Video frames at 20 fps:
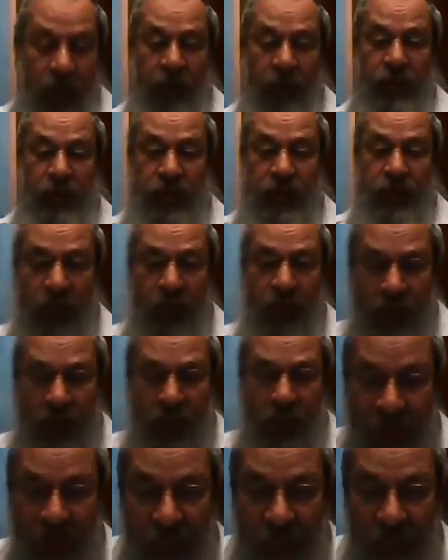soldier.
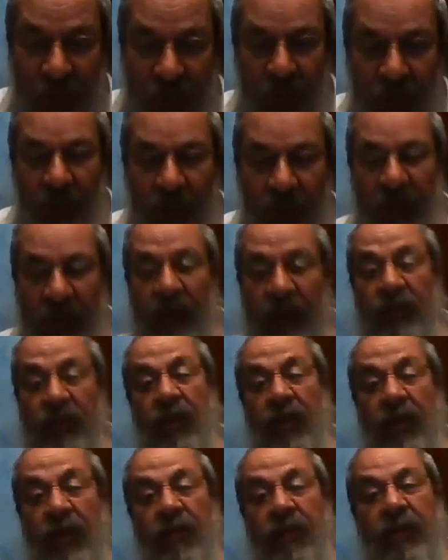And the
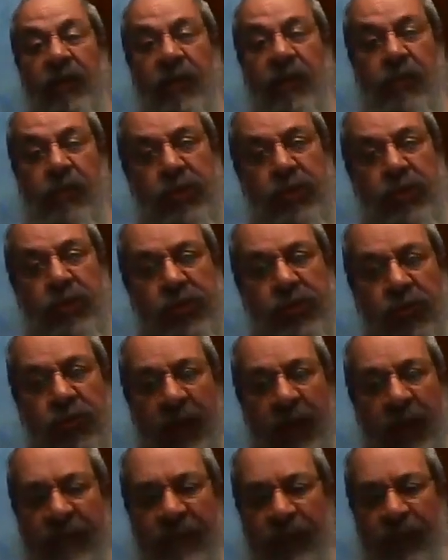Alter Rebbe stood up
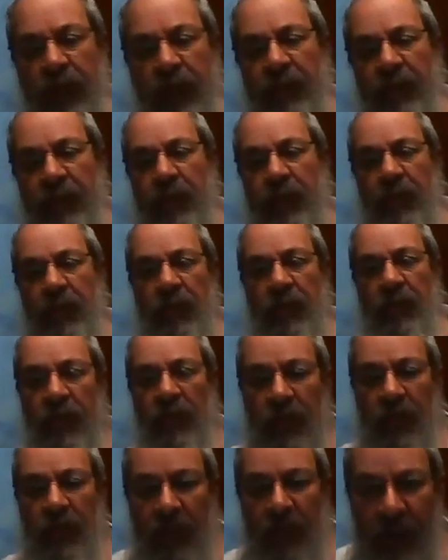for him.
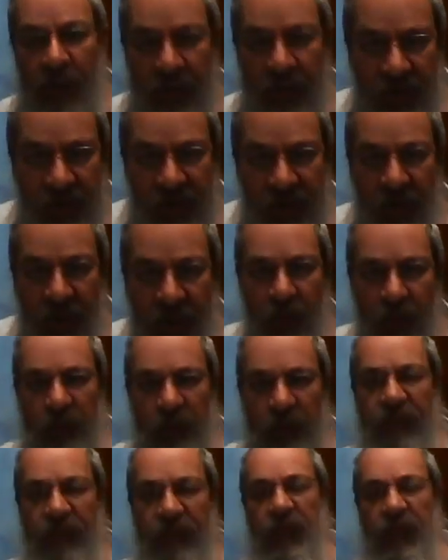And the Tsar was
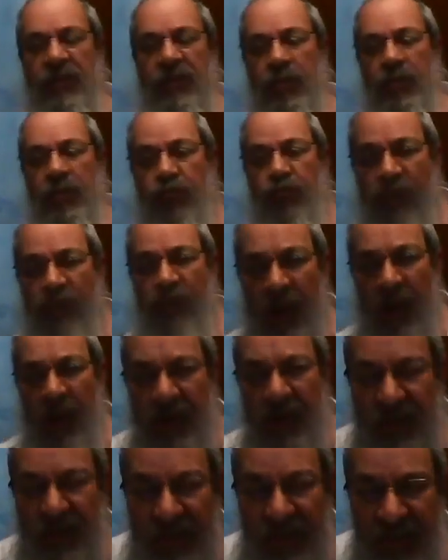very
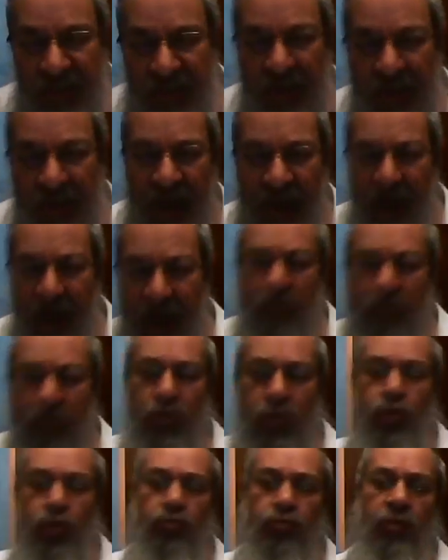surprised. He said, how
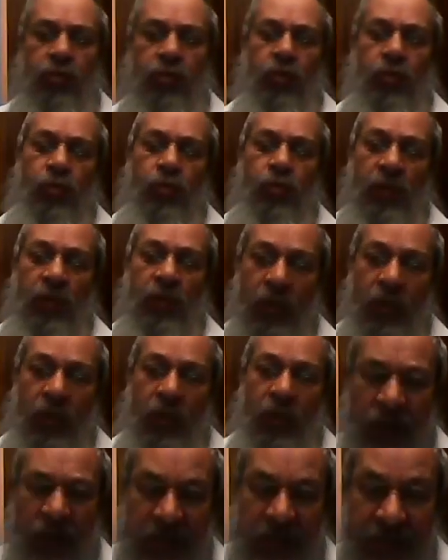did you know who I
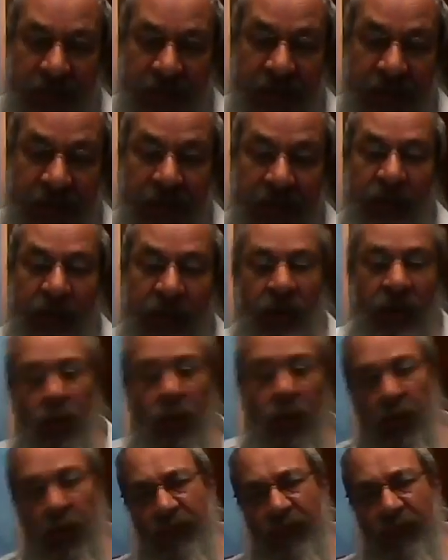was? One of